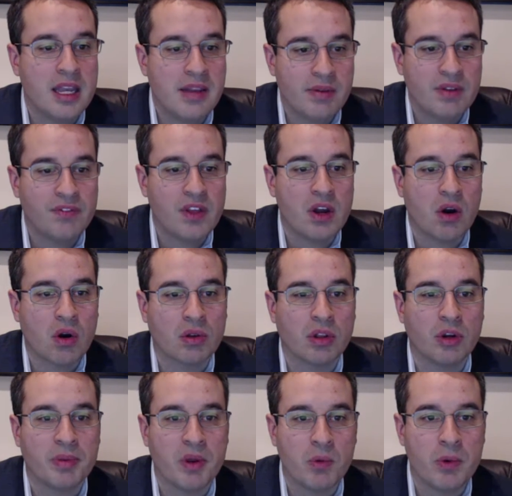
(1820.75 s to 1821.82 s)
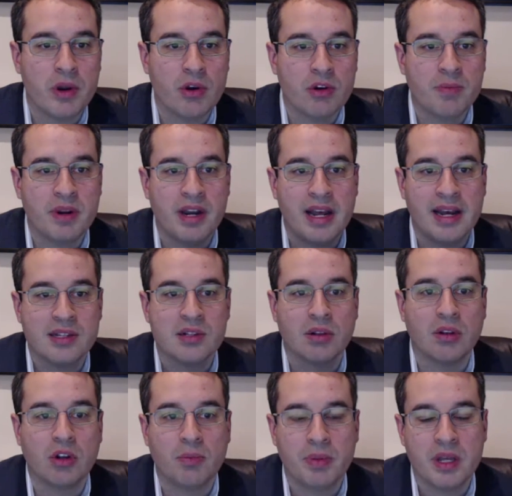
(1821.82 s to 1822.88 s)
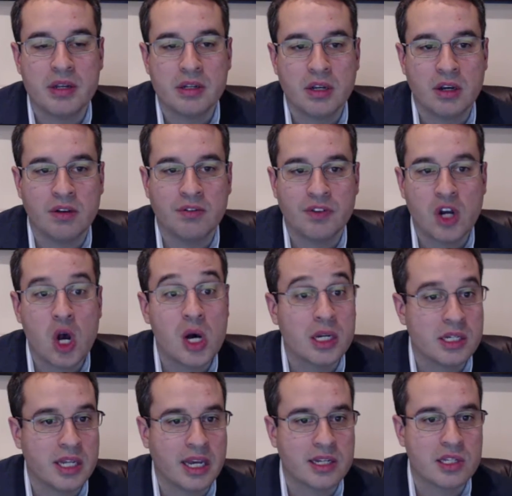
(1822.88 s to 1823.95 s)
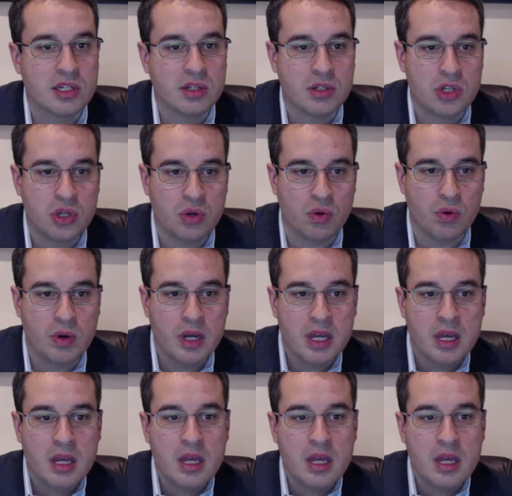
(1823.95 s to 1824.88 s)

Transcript: even if they are a little bit weird, but it adds a little bit of context to